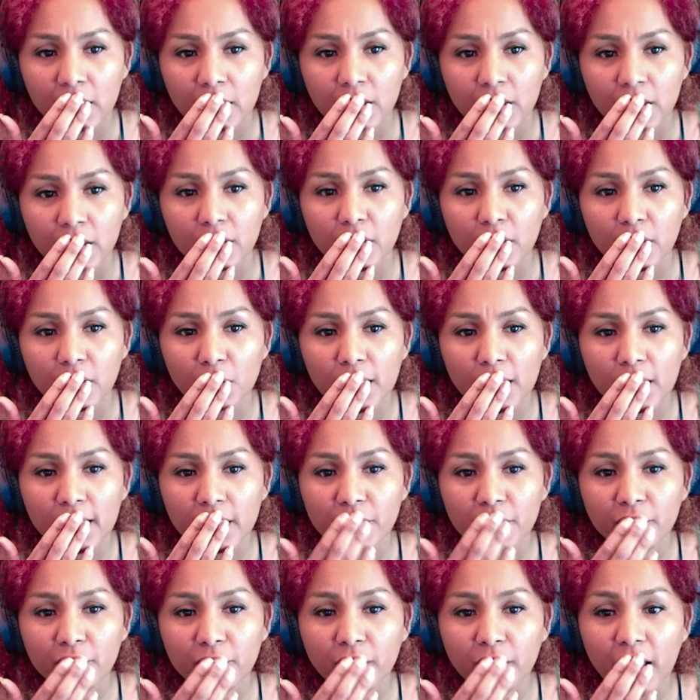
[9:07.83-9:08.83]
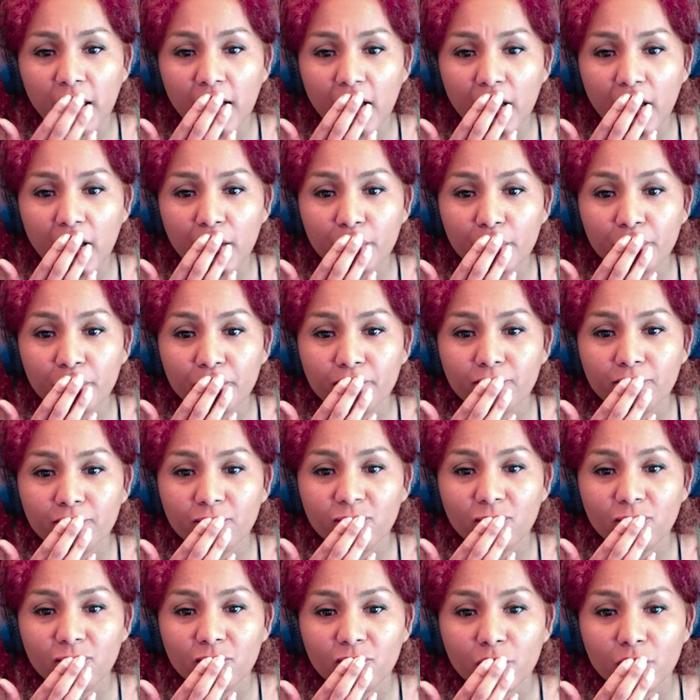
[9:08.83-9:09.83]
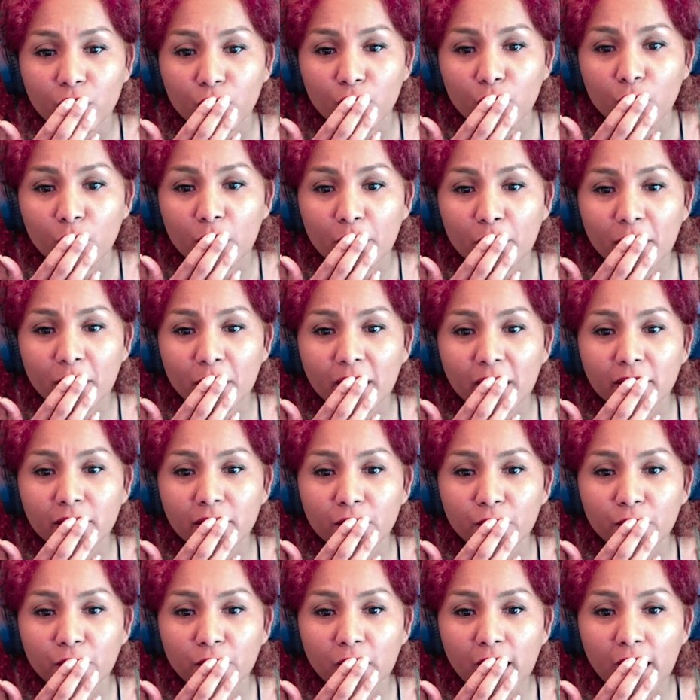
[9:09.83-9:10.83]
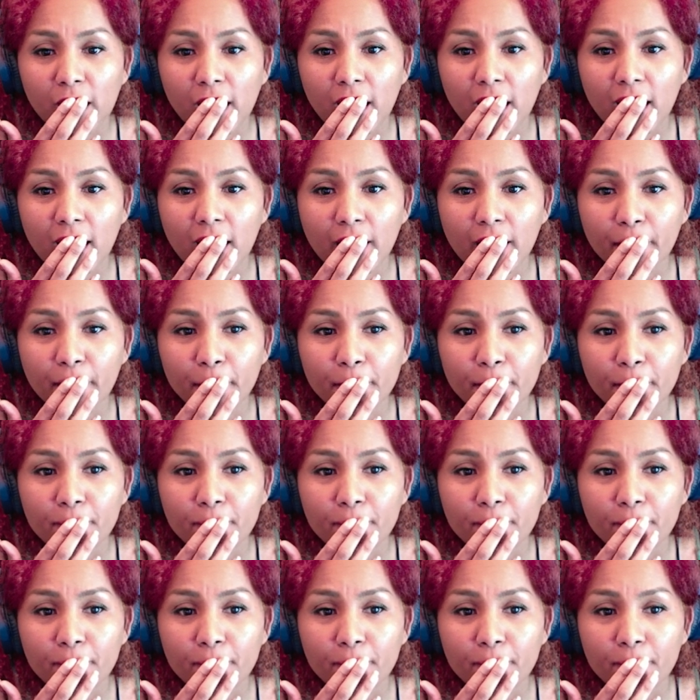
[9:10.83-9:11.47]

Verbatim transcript: Yo, let it fly. You were made to fly.